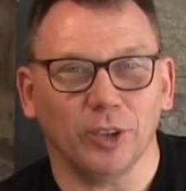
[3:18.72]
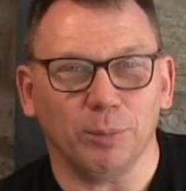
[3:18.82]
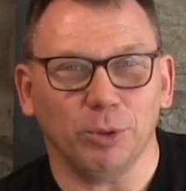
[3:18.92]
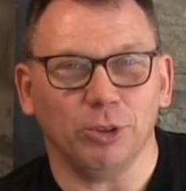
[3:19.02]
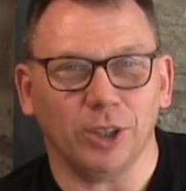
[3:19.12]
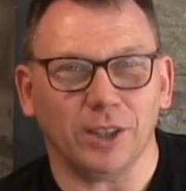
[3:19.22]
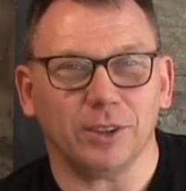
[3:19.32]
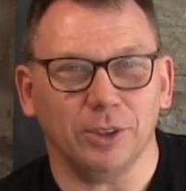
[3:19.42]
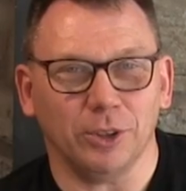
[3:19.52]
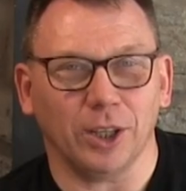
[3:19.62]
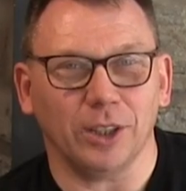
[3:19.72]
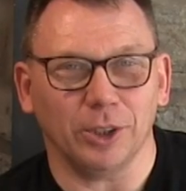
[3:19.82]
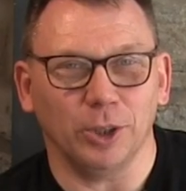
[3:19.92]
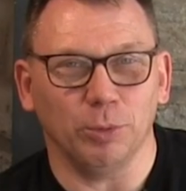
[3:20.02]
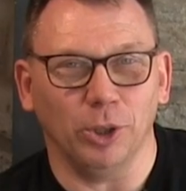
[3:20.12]
double check, you can't
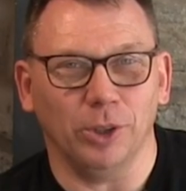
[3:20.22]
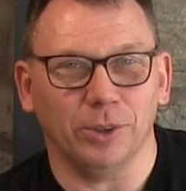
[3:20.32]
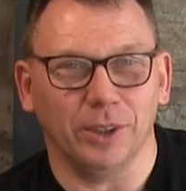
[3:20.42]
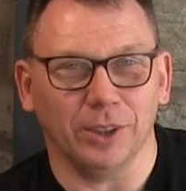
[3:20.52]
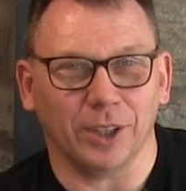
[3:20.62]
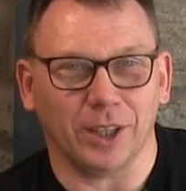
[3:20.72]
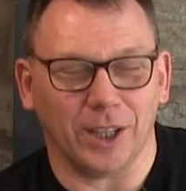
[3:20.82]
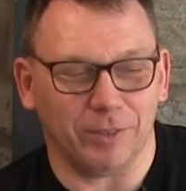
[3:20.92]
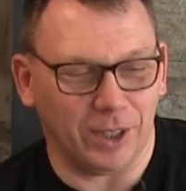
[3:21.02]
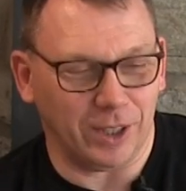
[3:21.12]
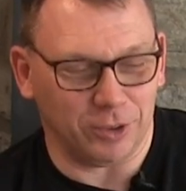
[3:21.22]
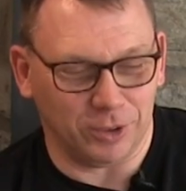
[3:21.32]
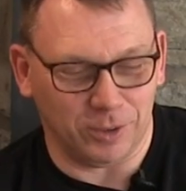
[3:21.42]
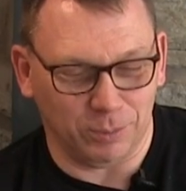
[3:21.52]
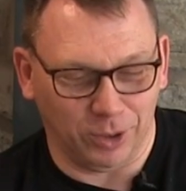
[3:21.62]
go wrong and can't have an
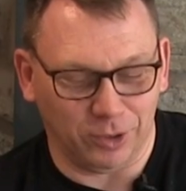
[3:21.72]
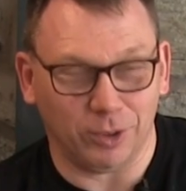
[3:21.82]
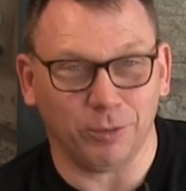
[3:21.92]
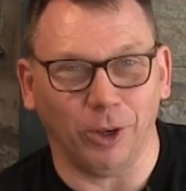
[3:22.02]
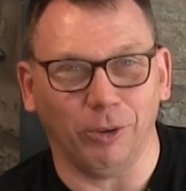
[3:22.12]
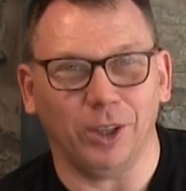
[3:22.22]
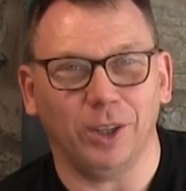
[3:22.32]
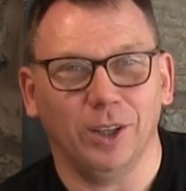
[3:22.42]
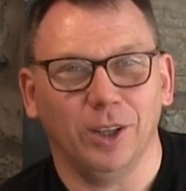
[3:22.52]
accident, because it's very